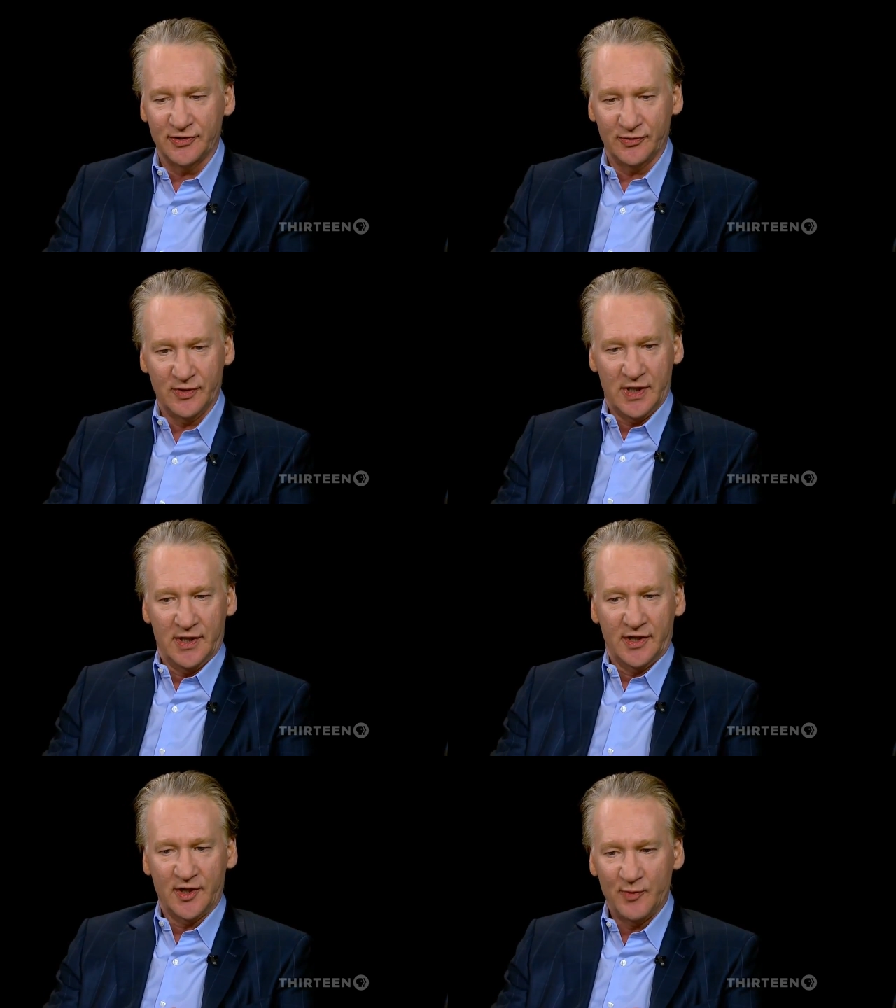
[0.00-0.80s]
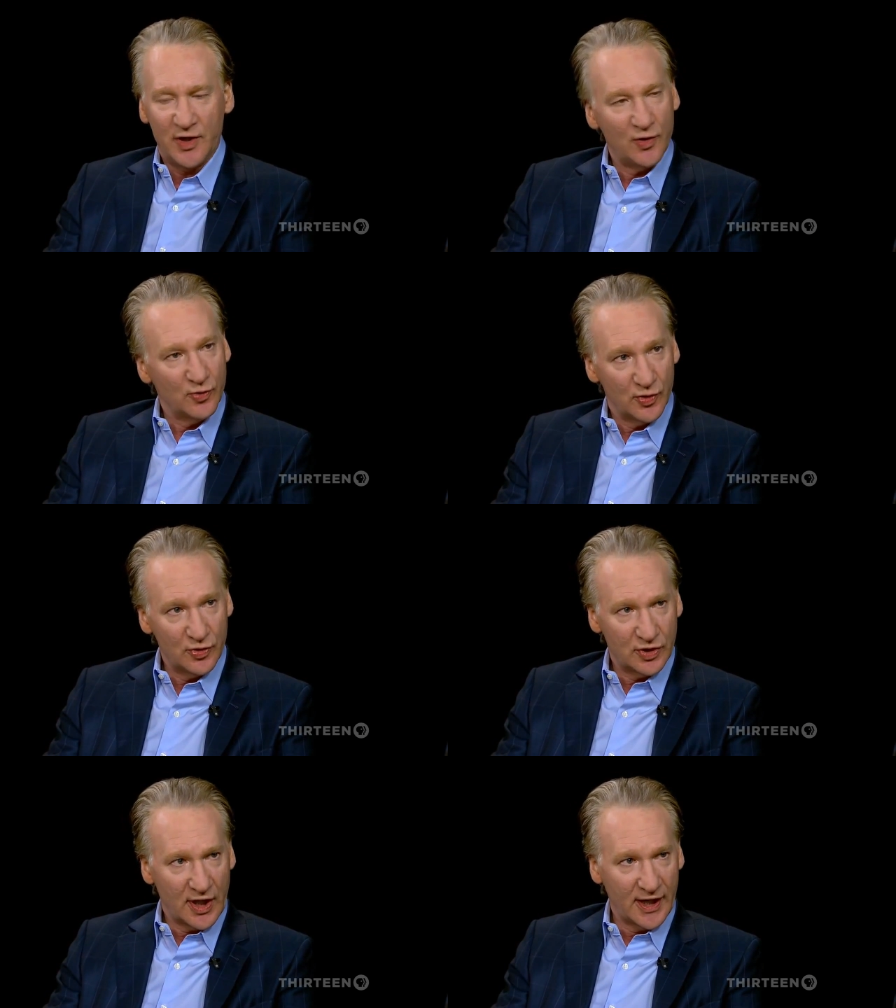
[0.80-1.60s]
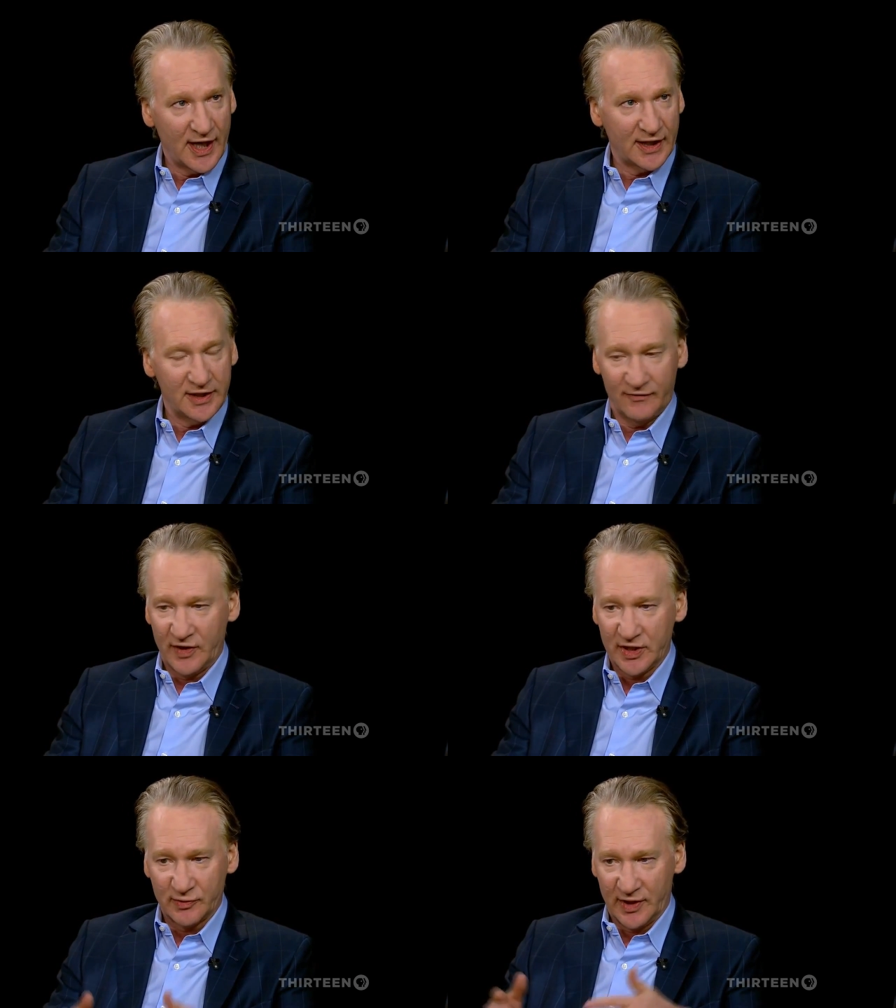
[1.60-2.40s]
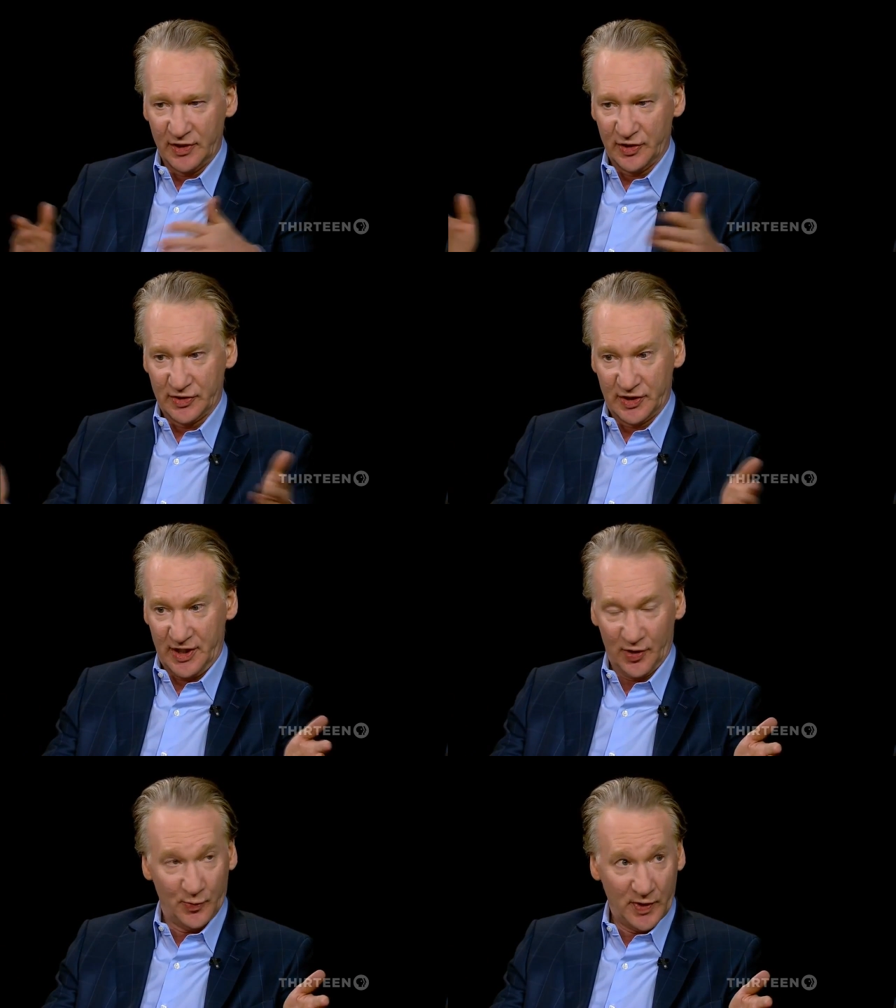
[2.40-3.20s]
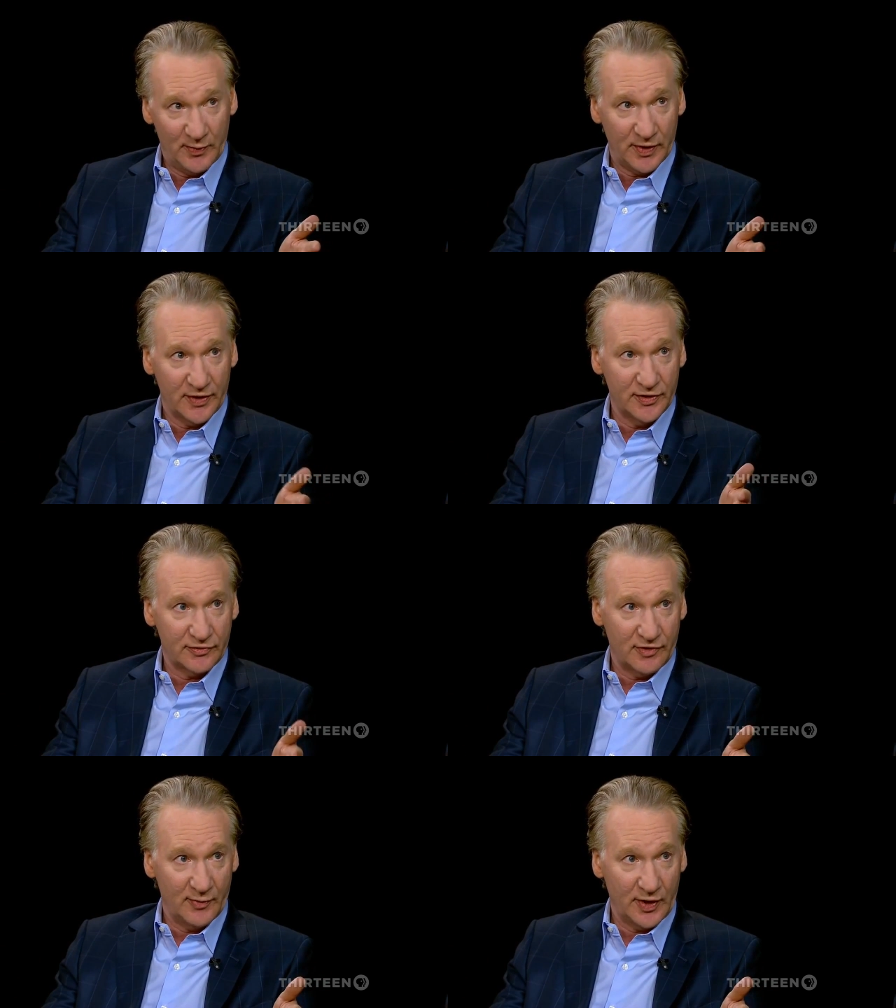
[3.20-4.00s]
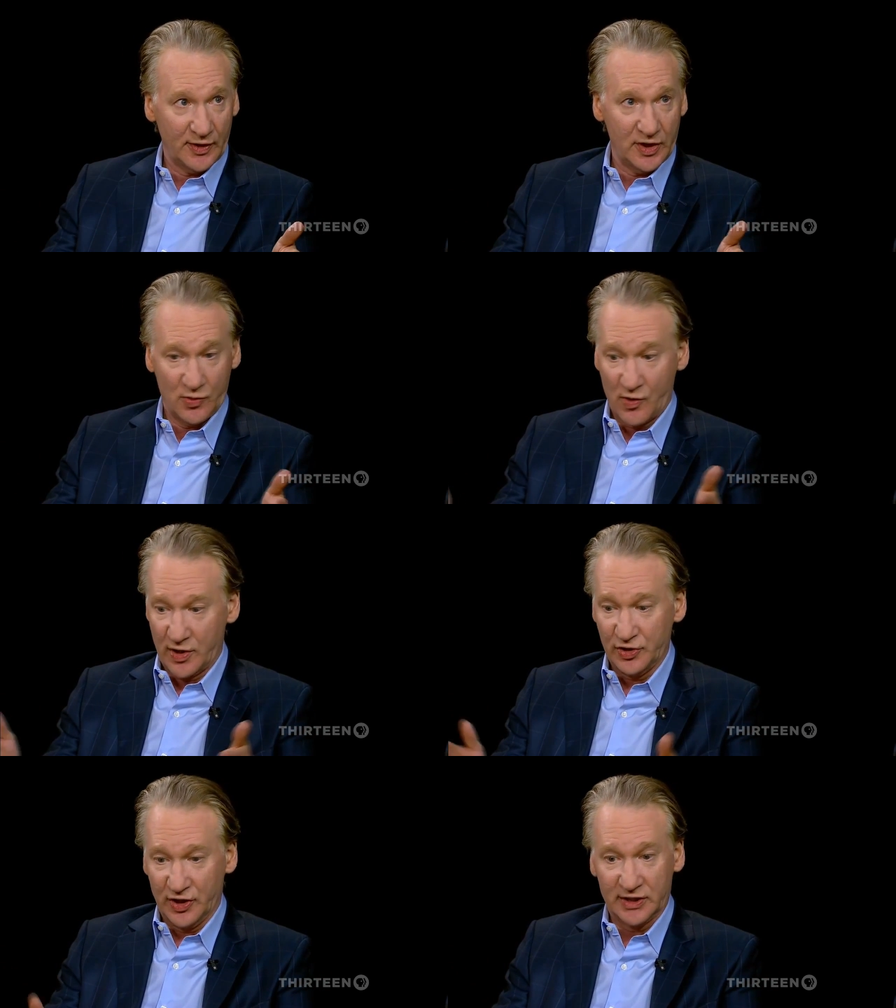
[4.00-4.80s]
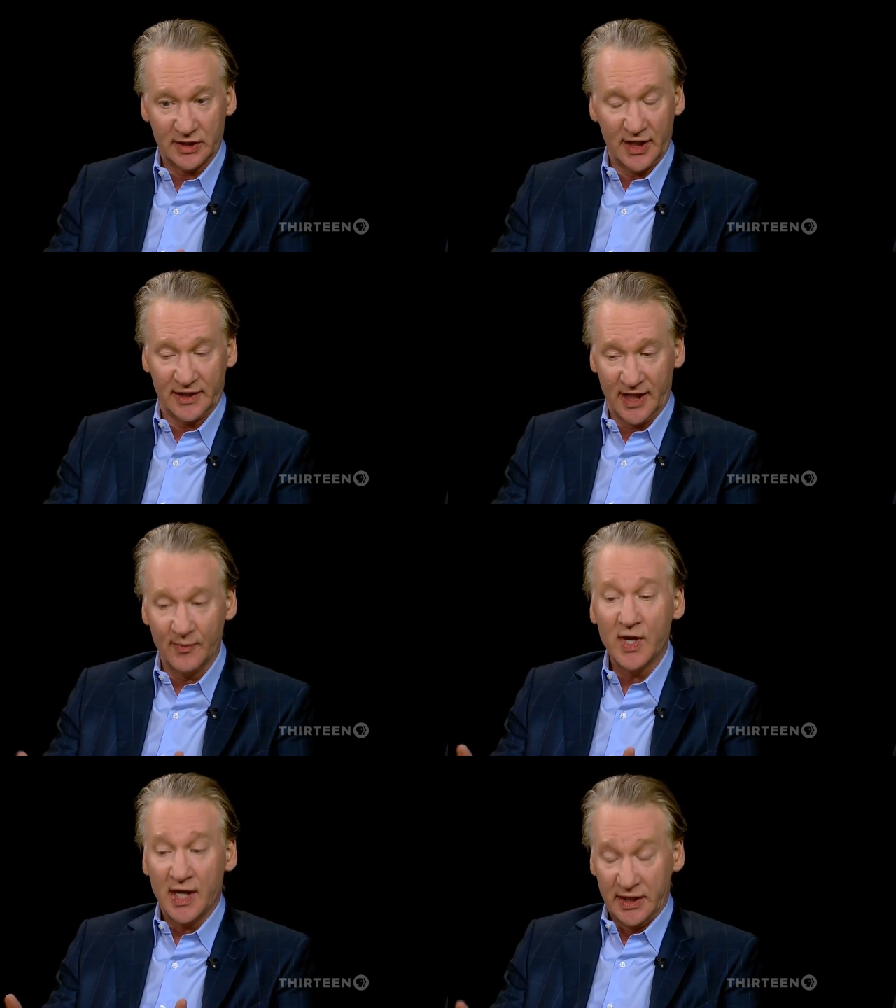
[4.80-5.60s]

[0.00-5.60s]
do Khmer Rouge-like activities where they just kill people indiscriminately who aren't just like them?